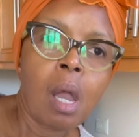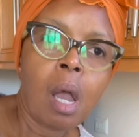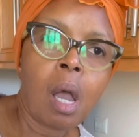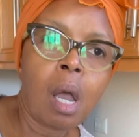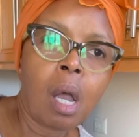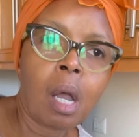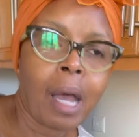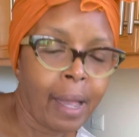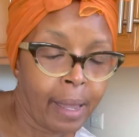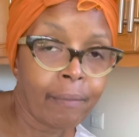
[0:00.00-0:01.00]

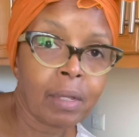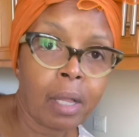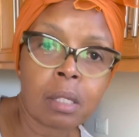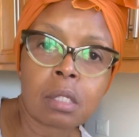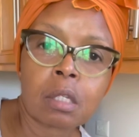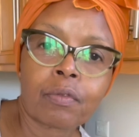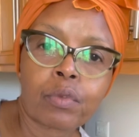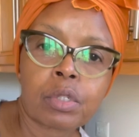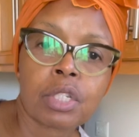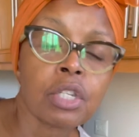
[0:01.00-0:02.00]
I have a lot of stuff
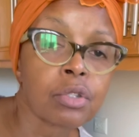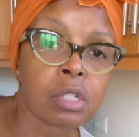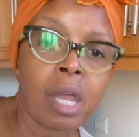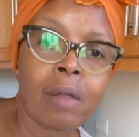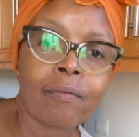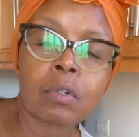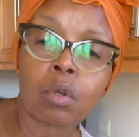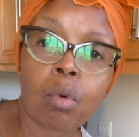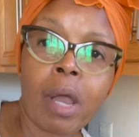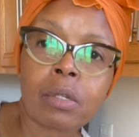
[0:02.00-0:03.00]
where teachers have
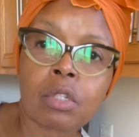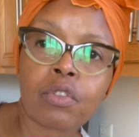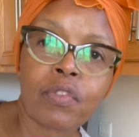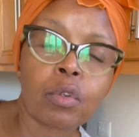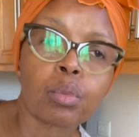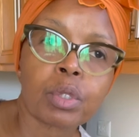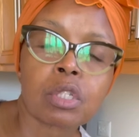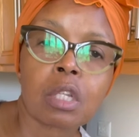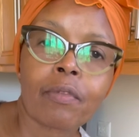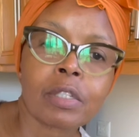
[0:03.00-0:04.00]
garages filled with
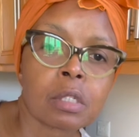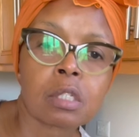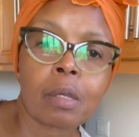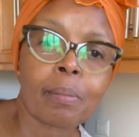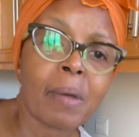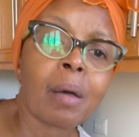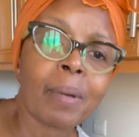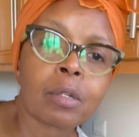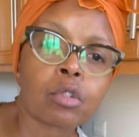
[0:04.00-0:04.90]
stuff. And since I'm about